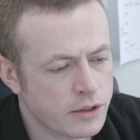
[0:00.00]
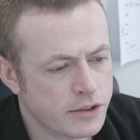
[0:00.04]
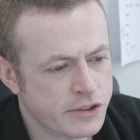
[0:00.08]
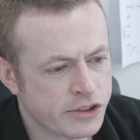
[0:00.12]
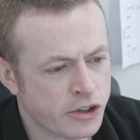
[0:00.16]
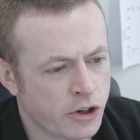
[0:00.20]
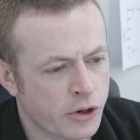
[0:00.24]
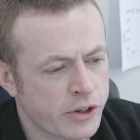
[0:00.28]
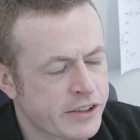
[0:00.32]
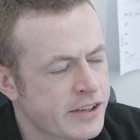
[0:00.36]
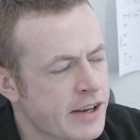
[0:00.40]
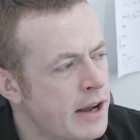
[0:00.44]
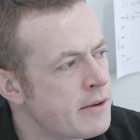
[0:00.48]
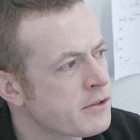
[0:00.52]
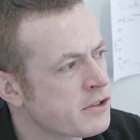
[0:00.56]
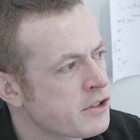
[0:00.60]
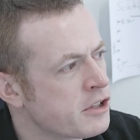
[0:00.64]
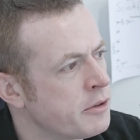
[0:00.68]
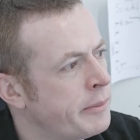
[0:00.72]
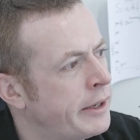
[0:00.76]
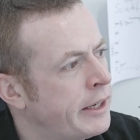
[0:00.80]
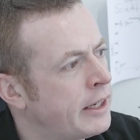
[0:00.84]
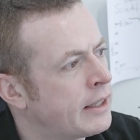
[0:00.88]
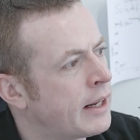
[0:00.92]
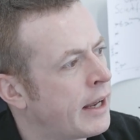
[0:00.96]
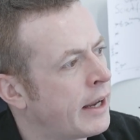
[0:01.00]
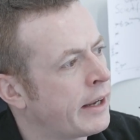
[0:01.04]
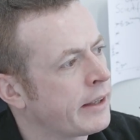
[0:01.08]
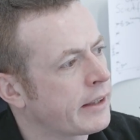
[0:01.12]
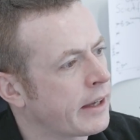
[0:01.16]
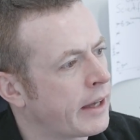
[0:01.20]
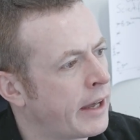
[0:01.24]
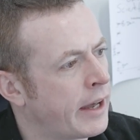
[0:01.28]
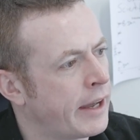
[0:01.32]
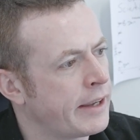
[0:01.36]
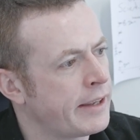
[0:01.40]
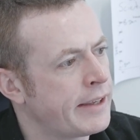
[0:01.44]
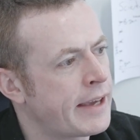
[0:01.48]
So it sounds to me
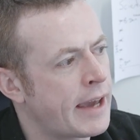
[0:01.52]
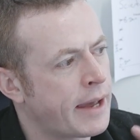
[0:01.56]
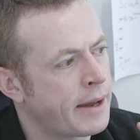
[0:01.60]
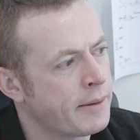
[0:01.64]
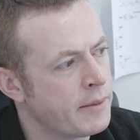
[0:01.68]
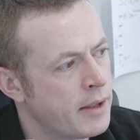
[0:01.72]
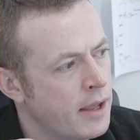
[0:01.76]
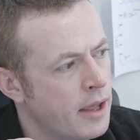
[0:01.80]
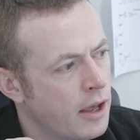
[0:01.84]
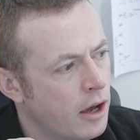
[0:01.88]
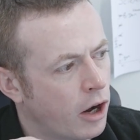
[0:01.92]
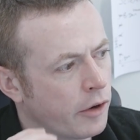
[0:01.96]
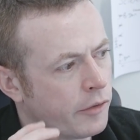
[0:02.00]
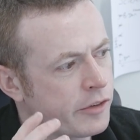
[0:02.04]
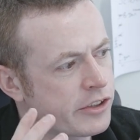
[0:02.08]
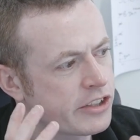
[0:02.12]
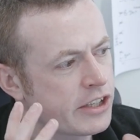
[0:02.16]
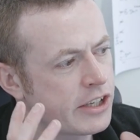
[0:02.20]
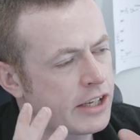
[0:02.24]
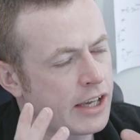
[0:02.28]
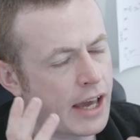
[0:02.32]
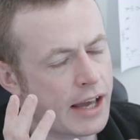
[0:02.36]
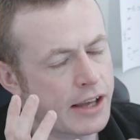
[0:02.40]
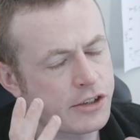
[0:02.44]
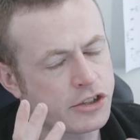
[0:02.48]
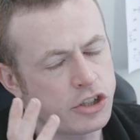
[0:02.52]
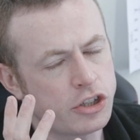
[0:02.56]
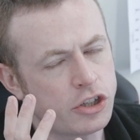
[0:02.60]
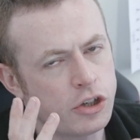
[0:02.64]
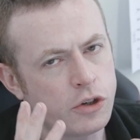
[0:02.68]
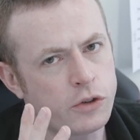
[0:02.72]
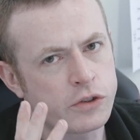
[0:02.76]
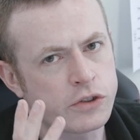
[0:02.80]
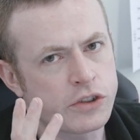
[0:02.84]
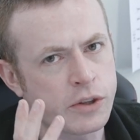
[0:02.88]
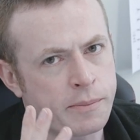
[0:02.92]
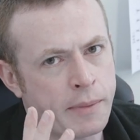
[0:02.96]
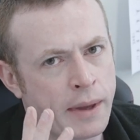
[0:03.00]
like, uh, yeah, obviously as you
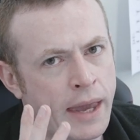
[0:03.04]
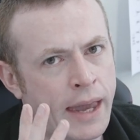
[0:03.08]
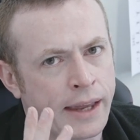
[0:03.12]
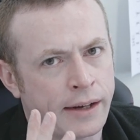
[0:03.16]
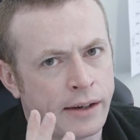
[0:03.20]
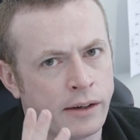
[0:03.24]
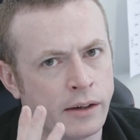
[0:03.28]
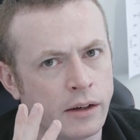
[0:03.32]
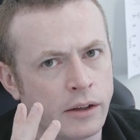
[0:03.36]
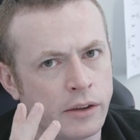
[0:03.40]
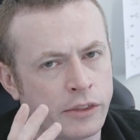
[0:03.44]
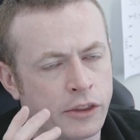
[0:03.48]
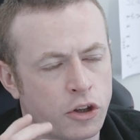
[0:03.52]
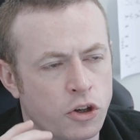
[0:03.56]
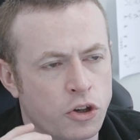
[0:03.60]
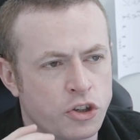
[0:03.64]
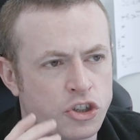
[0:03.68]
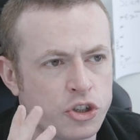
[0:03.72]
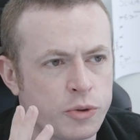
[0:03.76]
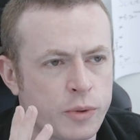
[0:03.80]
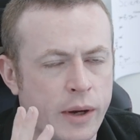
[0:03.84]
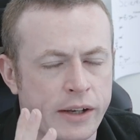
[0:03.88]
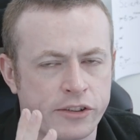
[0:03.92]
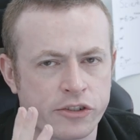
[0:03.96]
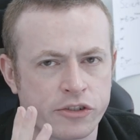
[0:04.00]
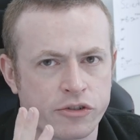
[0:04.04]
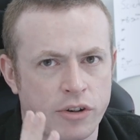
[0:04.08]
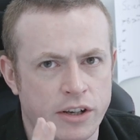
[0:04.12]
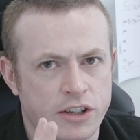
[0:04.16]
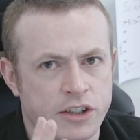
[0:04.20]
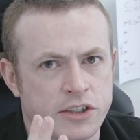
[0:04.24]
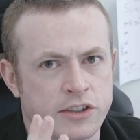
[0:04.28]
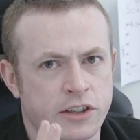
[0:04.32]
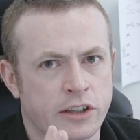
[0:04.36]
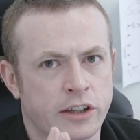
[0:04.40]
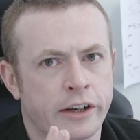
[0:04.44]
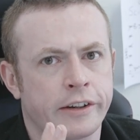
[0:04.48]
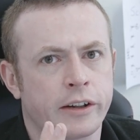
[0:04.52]
use the men, the uchiwa
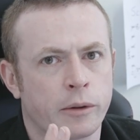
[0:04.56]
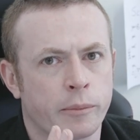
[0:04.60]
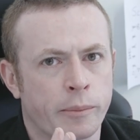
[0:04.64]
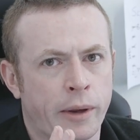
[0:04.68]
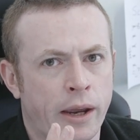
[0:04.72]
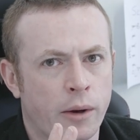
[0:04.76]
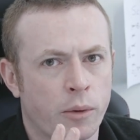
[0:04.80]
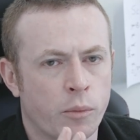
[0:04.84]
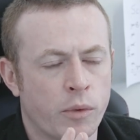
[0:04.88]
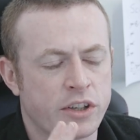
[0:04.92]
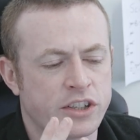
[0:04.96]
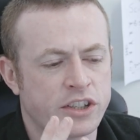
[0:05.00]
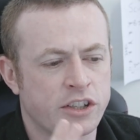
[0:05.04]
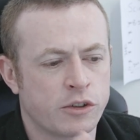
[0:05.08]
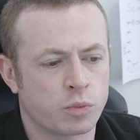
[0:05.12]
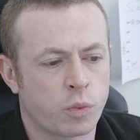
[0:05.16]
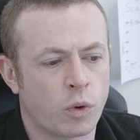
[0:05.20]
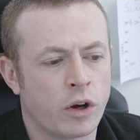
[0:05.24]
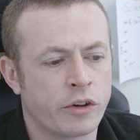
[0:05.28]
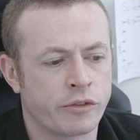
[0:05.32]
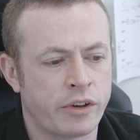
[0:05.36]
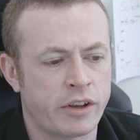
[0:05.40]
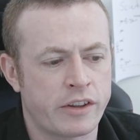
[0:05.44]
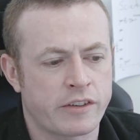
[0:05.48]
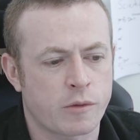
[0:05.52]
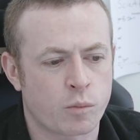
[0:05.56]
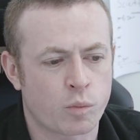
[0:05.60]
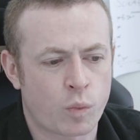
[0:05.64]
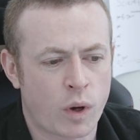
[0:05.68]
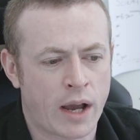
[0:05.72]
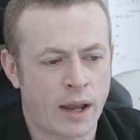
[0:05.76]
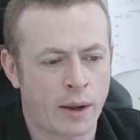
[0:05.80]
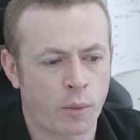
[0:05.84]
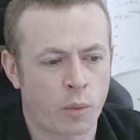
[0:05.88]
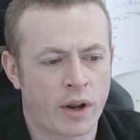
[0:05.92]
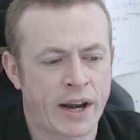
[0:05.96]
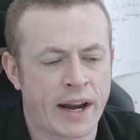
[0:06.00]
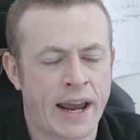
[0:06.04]
stretches a little bit, which is one reason
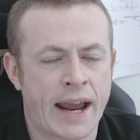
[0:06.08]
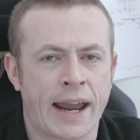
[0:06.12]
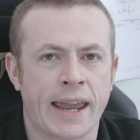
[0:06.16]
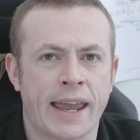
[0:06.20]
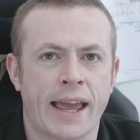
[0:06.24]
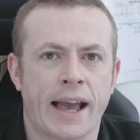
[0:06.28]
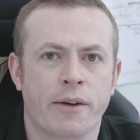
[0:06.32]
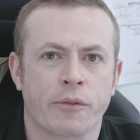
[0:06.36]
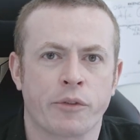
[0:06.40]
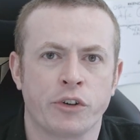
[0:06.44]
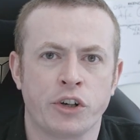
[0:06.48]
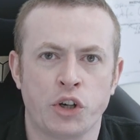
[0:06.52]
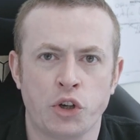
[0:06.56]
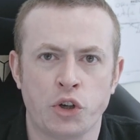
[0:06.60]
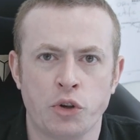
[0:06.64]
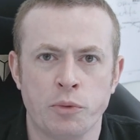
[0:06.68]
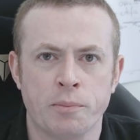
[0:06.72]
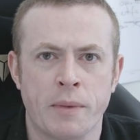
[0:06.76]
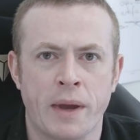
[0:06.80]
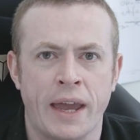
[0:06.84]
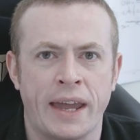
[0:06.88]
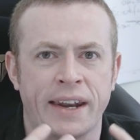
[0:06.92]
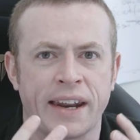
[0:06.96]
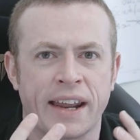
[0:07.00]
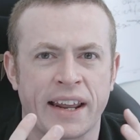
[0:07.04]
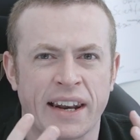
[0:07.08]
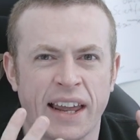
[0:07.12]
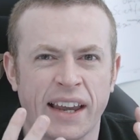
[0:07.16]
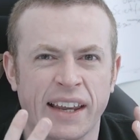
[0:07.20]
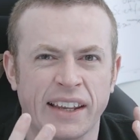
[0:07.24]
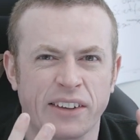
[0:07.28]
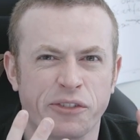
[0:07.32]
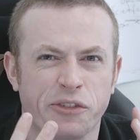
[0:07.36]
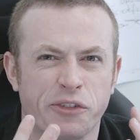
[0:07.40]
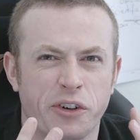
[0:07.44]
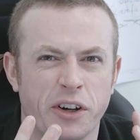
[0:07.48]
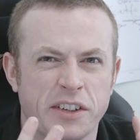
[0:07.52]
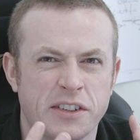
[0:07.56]
why when I have a new men, I
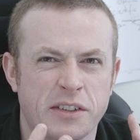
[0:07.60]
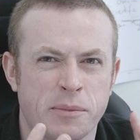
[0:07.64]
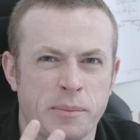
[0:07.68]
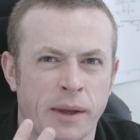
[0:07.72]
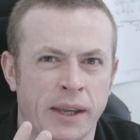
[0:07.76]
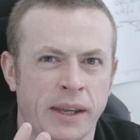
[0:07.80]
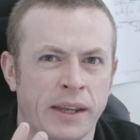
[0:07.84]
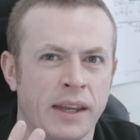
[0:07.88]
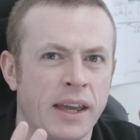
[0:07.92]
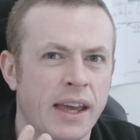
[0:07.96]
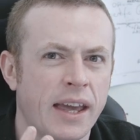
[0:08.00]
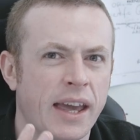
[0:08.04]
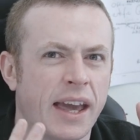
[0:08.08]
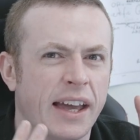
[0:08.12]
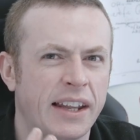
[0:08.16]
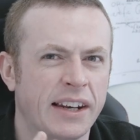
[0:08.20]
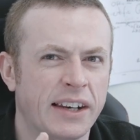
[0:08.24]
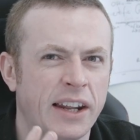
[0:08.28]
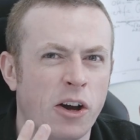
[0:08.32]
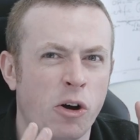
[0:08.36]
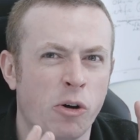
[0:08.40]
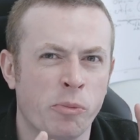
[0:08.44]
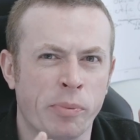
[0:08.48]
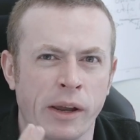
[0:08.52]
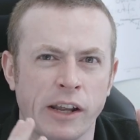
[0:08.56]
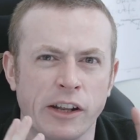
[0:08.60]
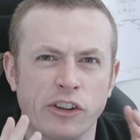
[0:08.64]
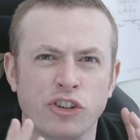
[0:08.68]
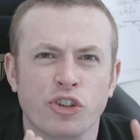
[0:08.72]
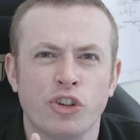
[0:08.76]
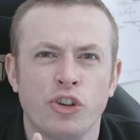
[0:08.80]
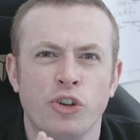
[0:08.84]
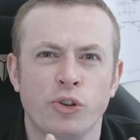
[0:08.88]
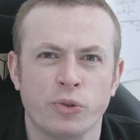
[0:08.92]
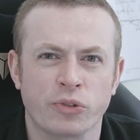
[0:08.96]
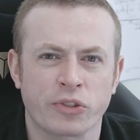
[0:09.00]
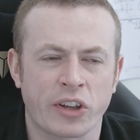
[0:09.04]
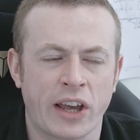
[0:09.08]
like for it to be a little bit
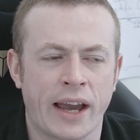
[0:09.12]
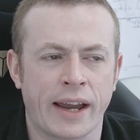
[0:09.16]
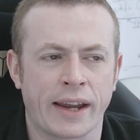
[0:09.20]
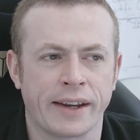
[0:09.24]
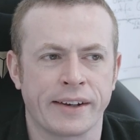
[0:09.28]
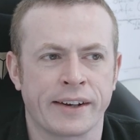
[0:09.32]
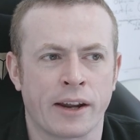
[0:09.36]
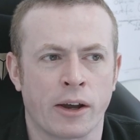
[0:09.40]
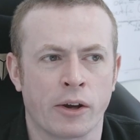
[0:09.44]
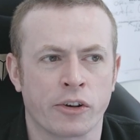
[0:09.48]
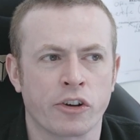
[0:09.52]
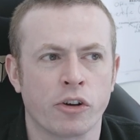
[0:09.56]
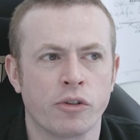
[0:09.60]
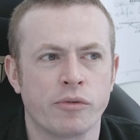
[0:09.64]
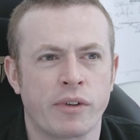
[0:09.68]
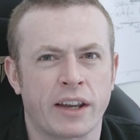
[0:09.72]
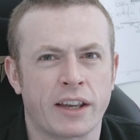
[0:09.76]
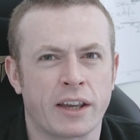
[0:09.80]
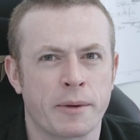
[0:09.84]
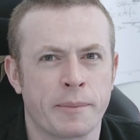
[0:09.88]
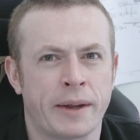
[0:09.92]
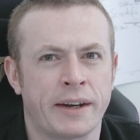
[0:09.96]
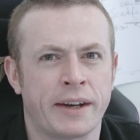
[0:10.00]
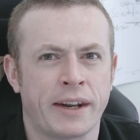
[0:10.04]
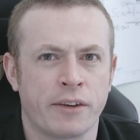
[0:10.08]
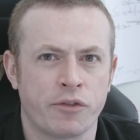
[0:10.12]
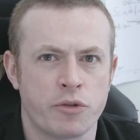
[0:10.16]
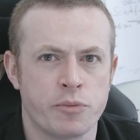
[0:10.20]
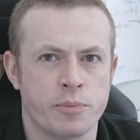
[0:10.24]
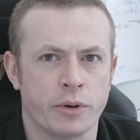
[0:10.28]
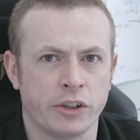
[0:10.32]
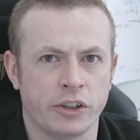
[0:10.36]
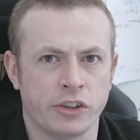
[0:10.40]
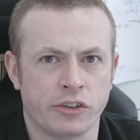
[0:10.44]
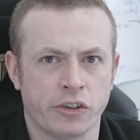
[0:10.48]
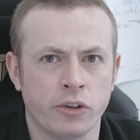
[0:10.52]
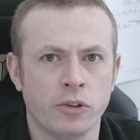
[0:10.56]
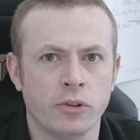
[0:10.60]
too tight. Now, I don't recommend
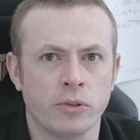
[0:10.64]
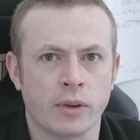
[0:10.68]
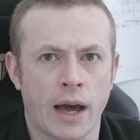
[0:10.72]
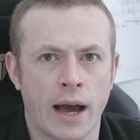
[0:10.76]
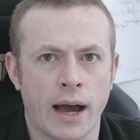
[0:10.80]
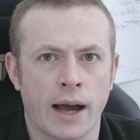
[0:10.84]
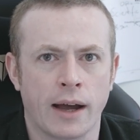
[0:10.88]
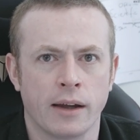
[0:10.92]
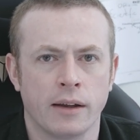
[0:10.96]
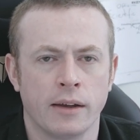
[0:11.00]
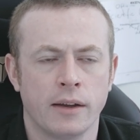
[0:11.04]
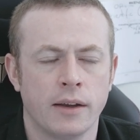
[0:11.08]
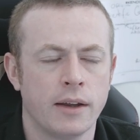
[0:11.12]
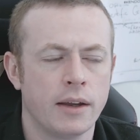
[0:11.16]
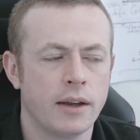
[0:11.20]
everybody do that.